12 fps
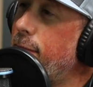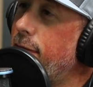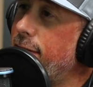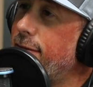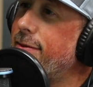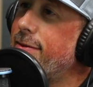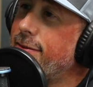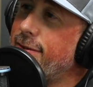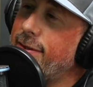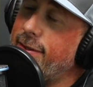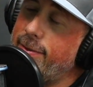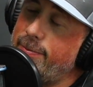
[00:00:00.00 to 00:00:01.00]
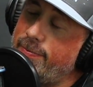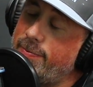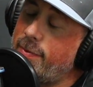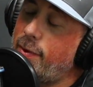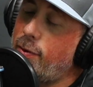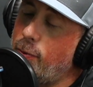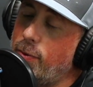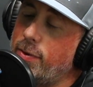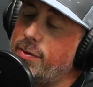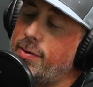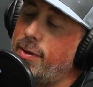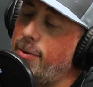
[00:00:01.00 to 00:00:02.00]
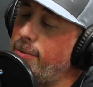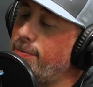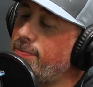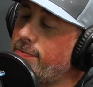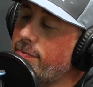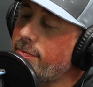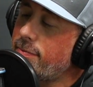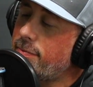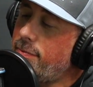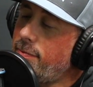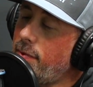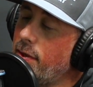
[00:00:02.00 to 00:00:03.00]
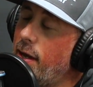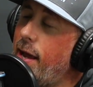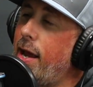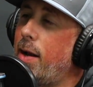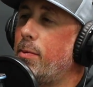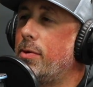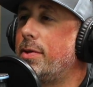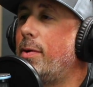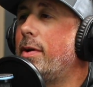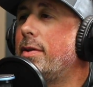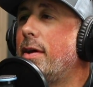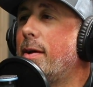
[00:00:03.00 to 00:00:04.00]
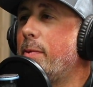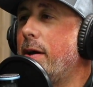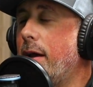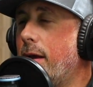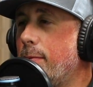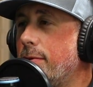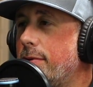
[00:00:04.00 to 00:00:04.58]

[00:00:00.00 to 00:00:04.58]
But cool. So animals. I want to talk about animals